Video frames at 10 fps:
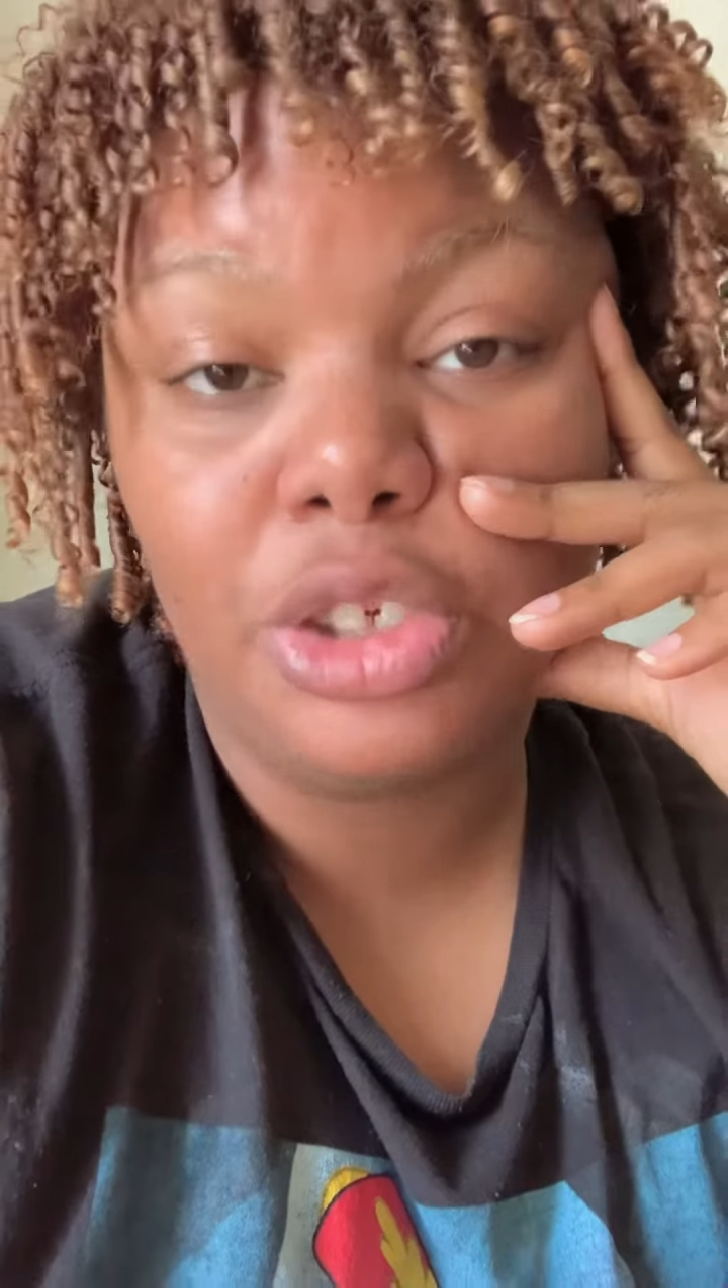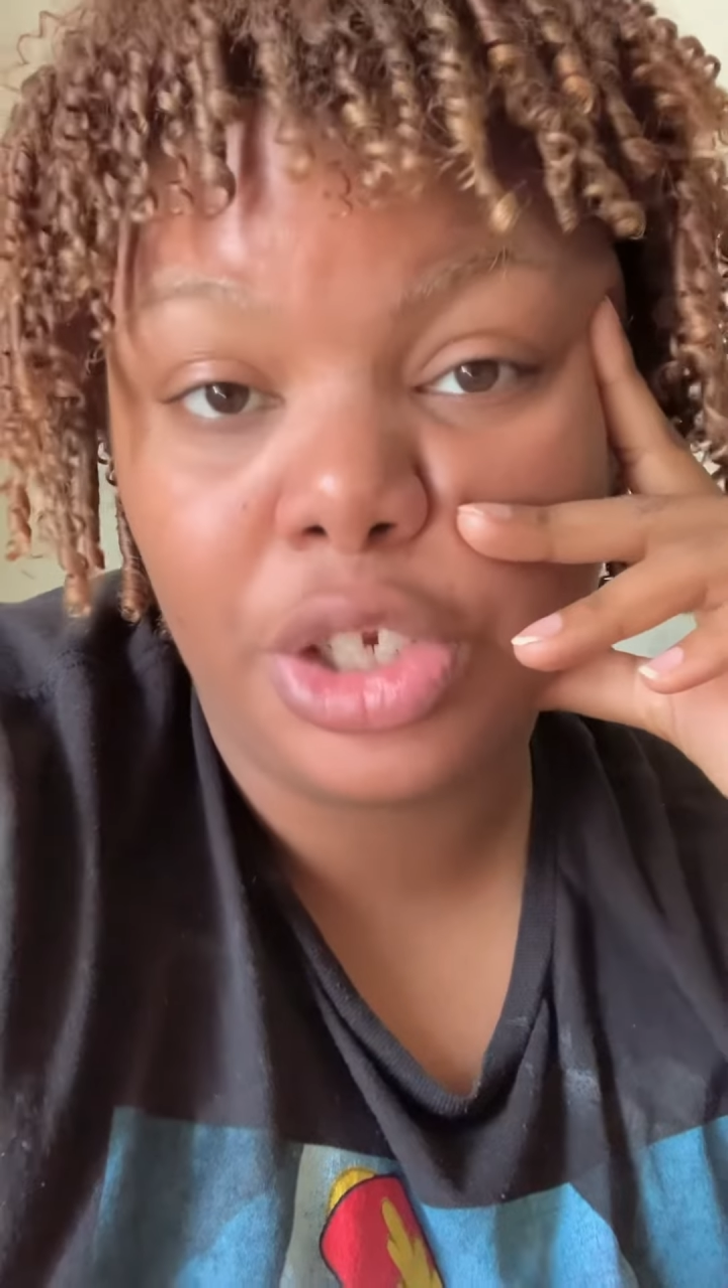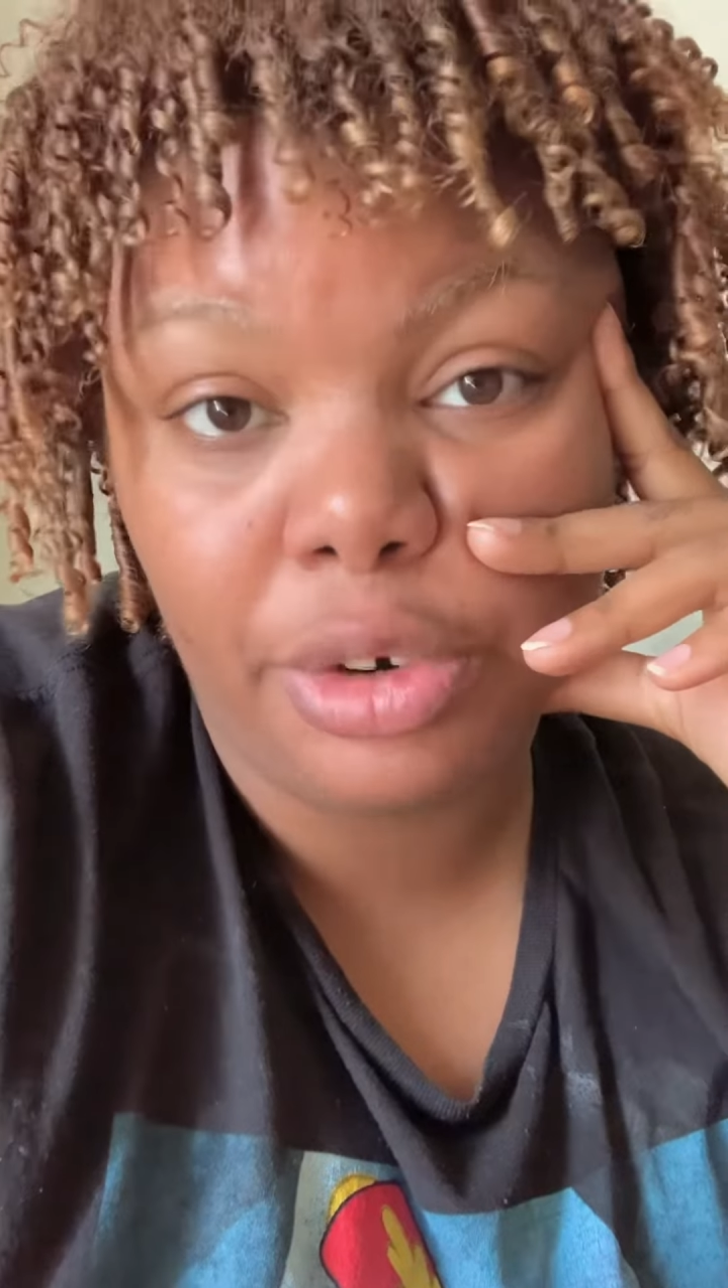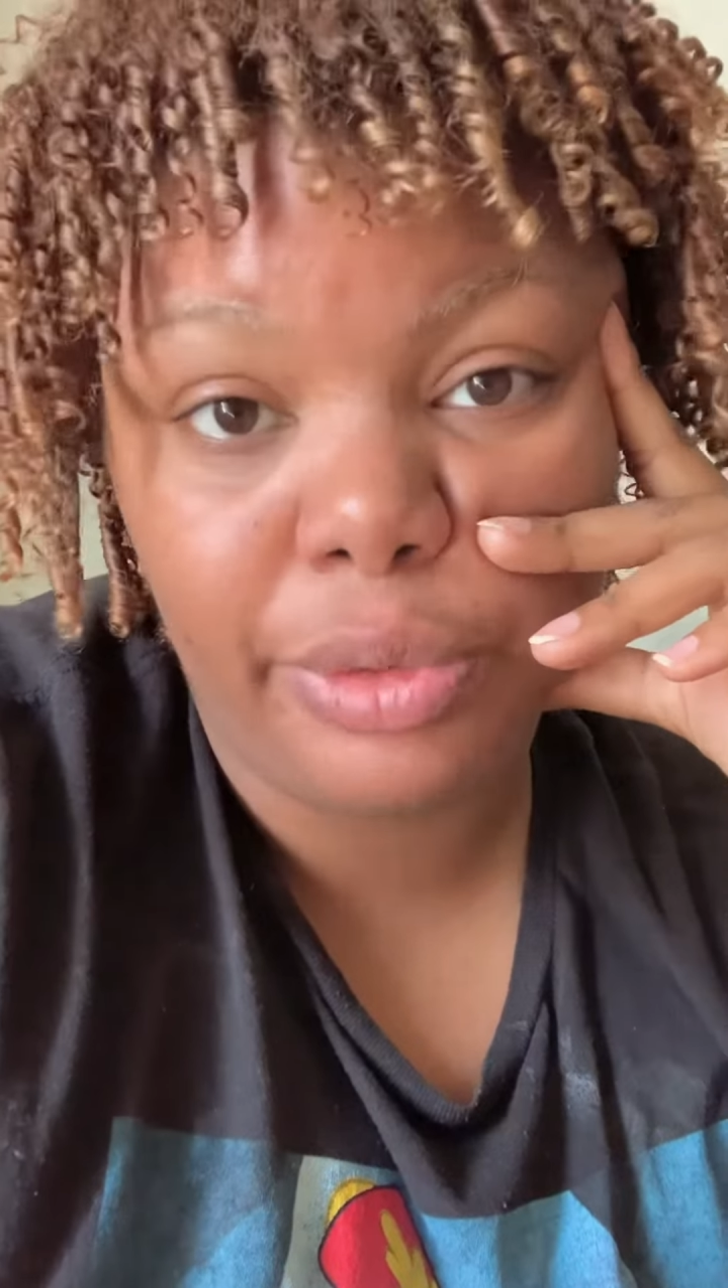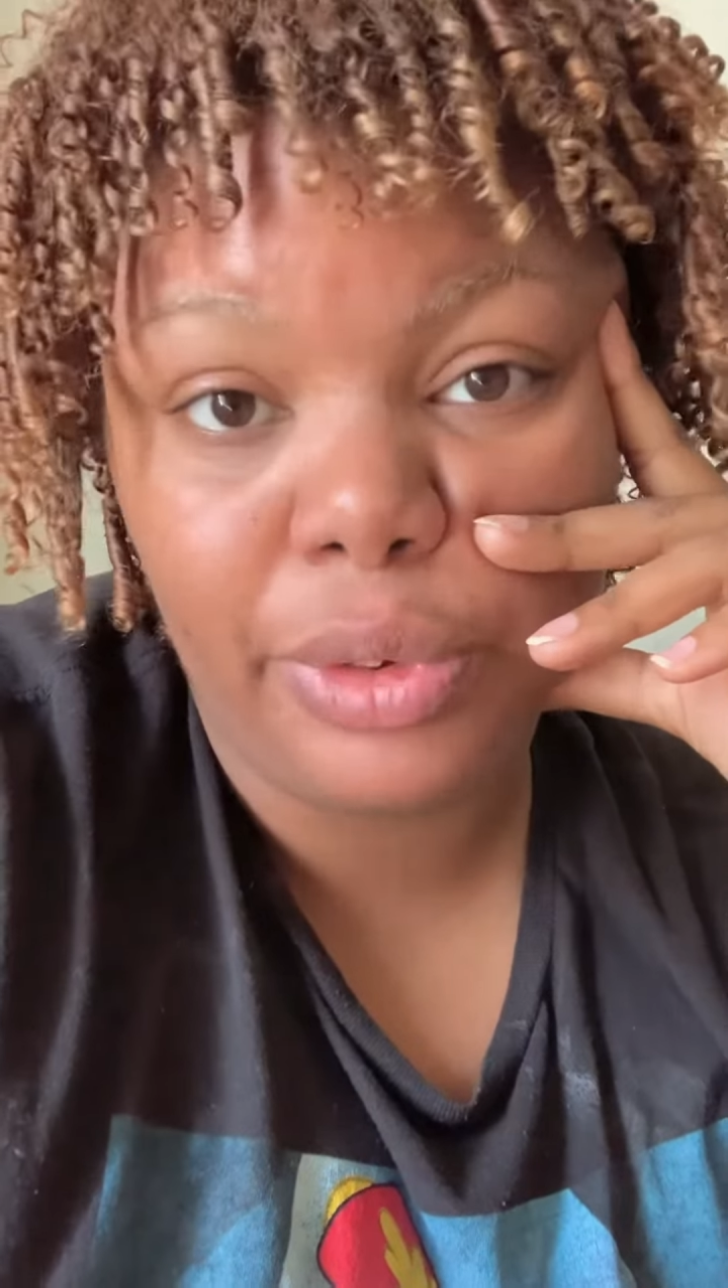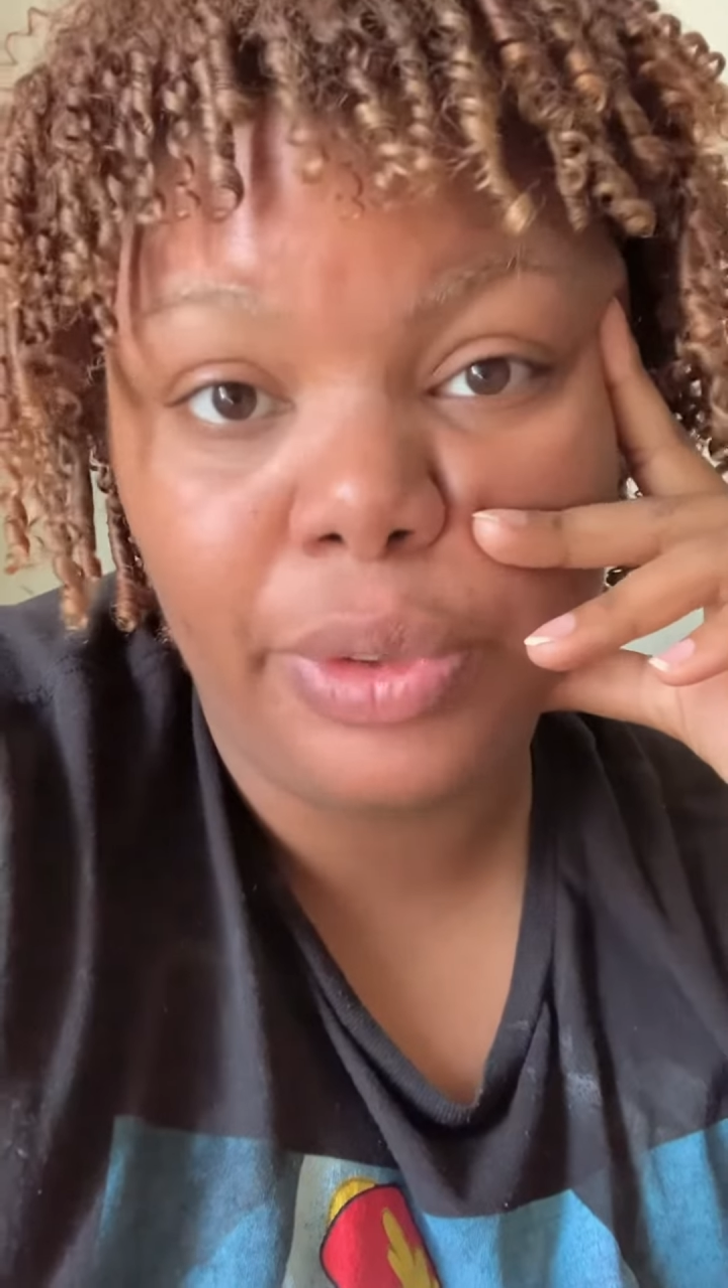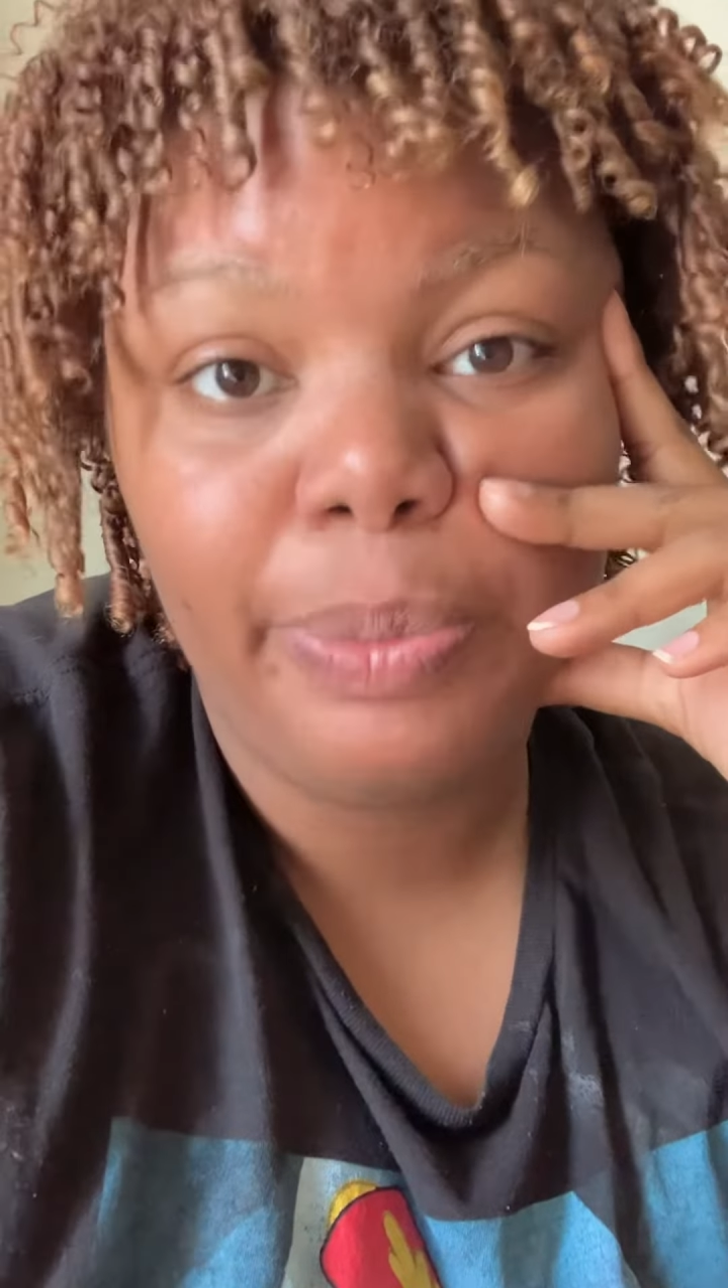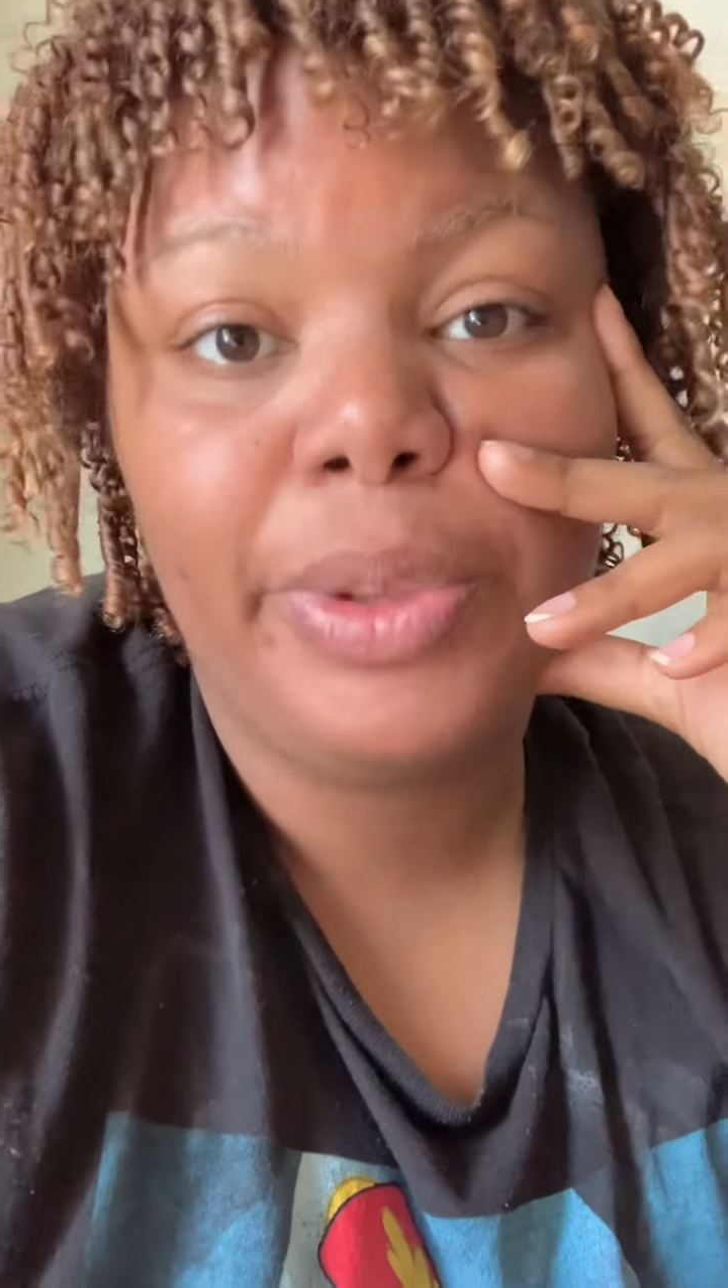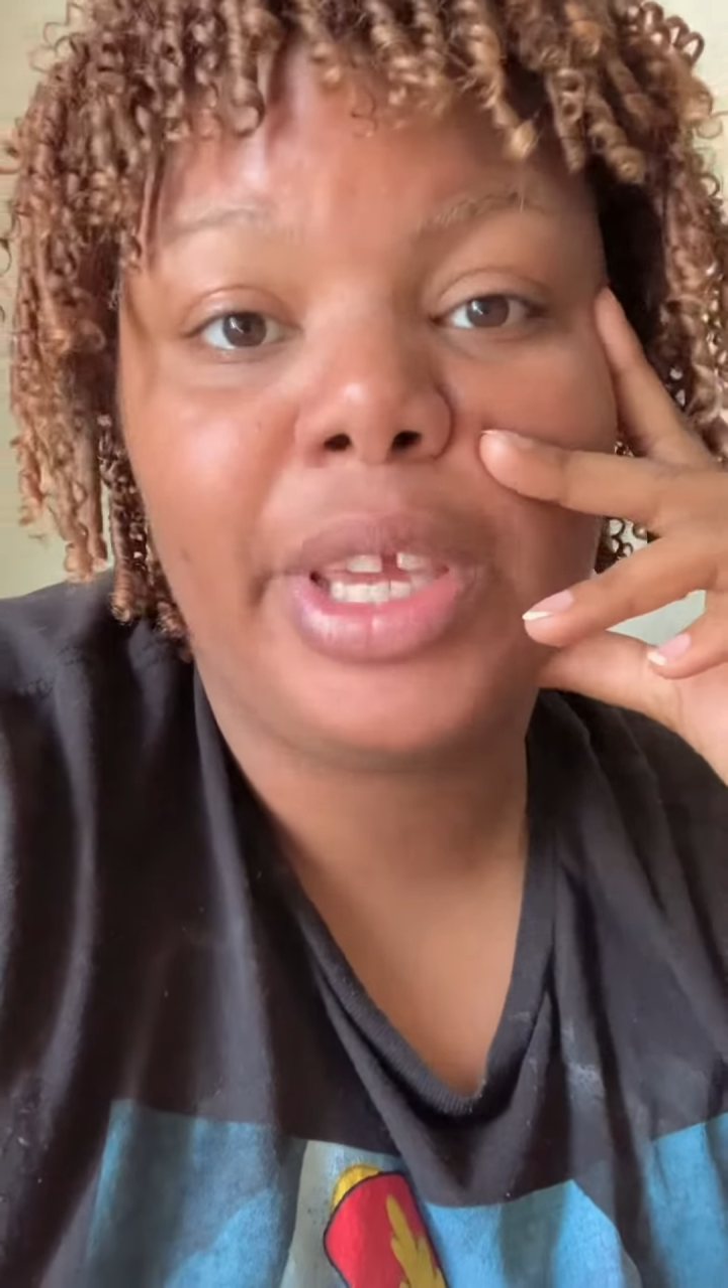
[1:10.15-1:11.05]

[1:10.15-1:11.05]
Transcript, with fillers: in general